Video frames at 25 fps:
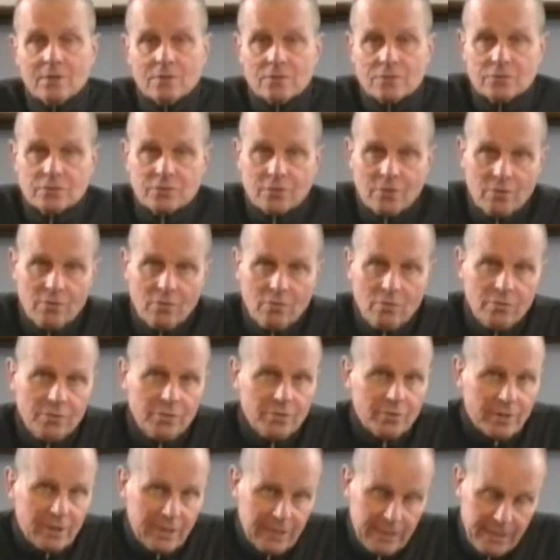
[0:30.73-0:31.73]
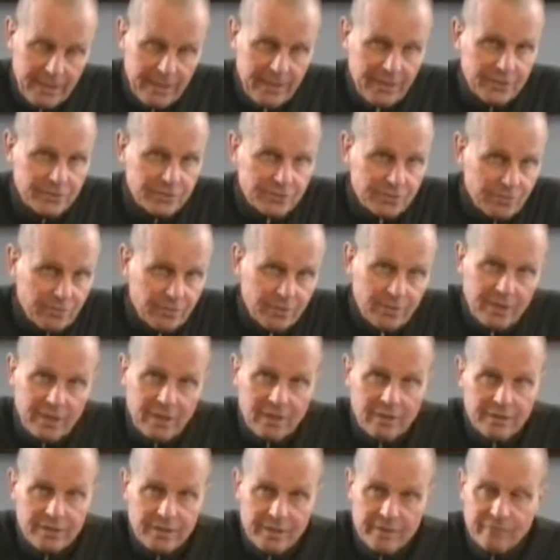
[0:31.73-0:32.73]
So your kinetics are
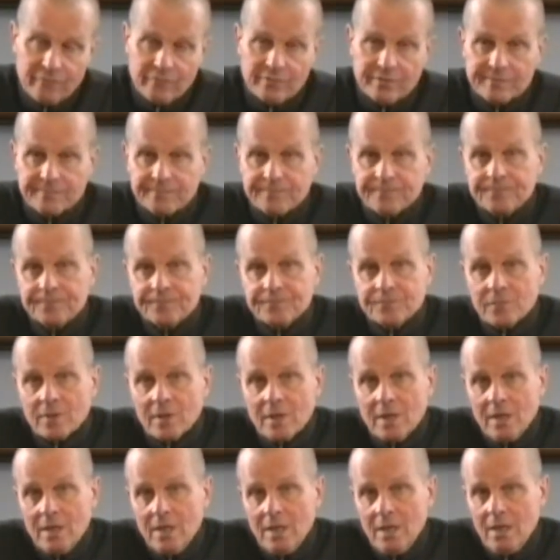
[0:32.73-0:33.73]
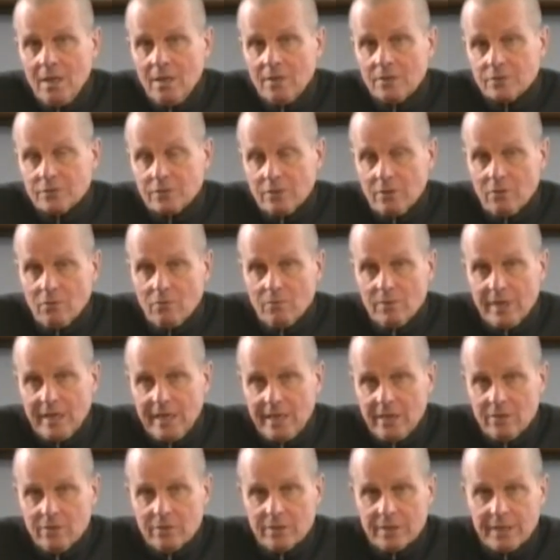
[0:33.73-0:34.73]
entirely different. So when
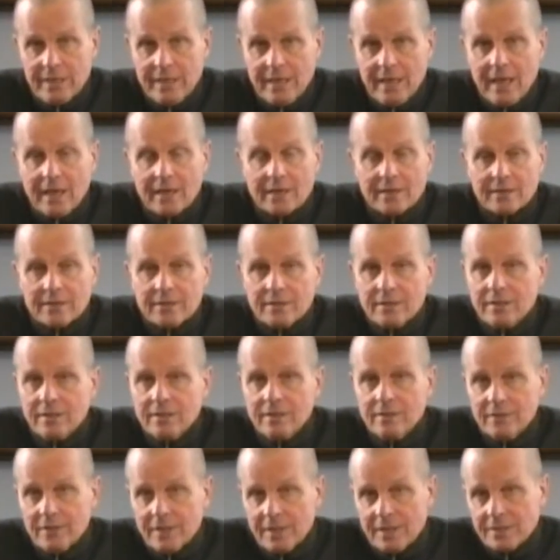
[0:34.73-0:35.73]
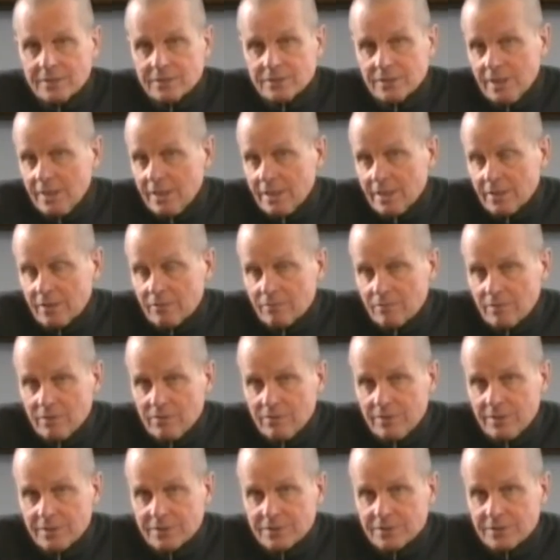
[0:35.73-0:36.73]
I look at things like throw
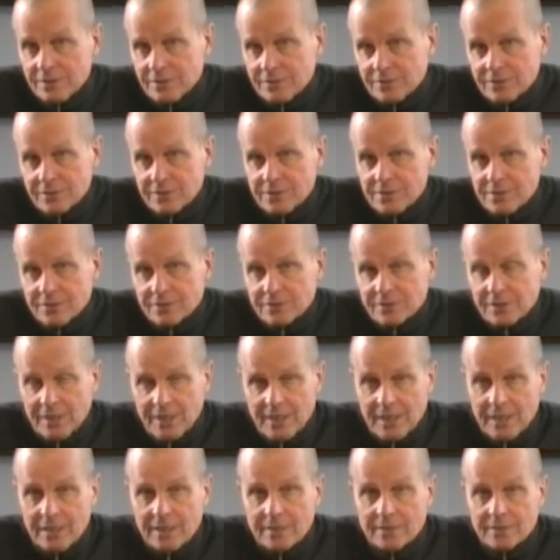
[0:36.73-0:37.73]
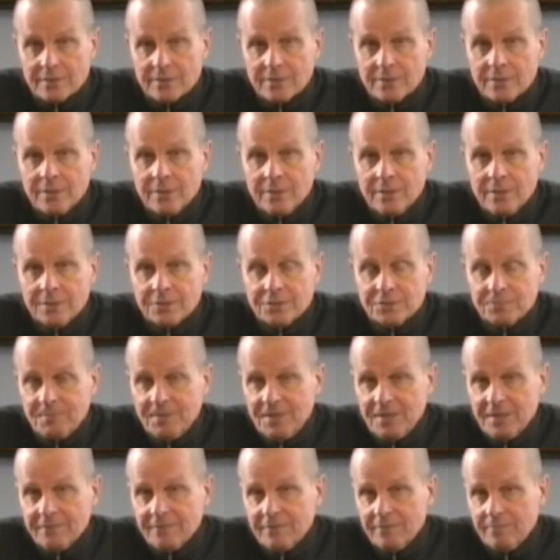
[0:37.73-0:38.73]
distances and
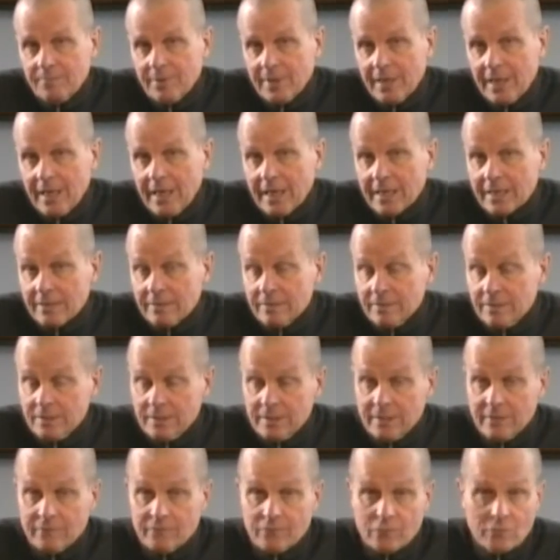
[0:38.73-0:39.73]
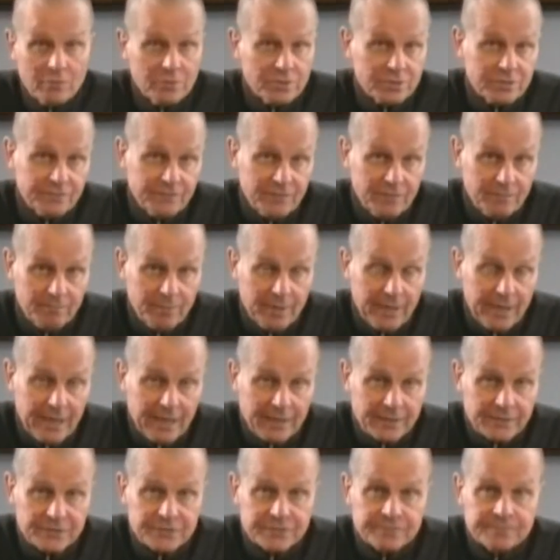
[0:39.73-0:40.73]
speed of impact and force of
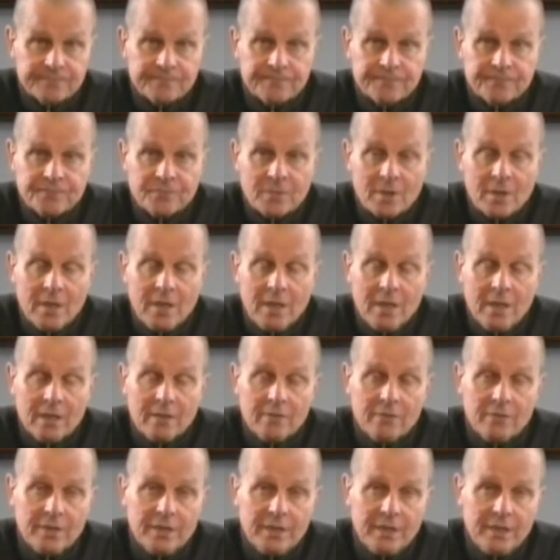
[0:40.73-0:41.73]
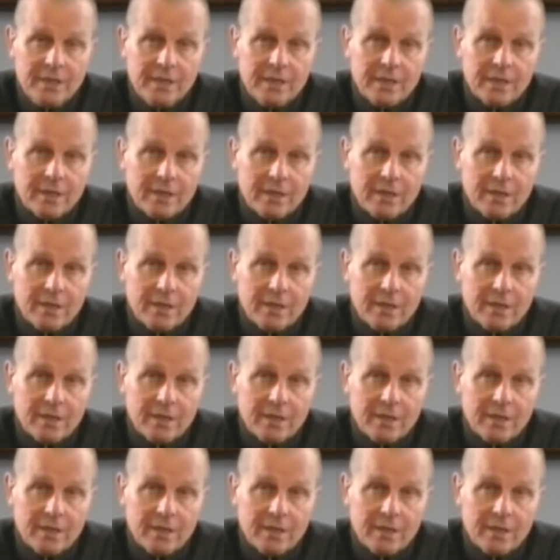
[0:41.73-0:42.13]
impacts, the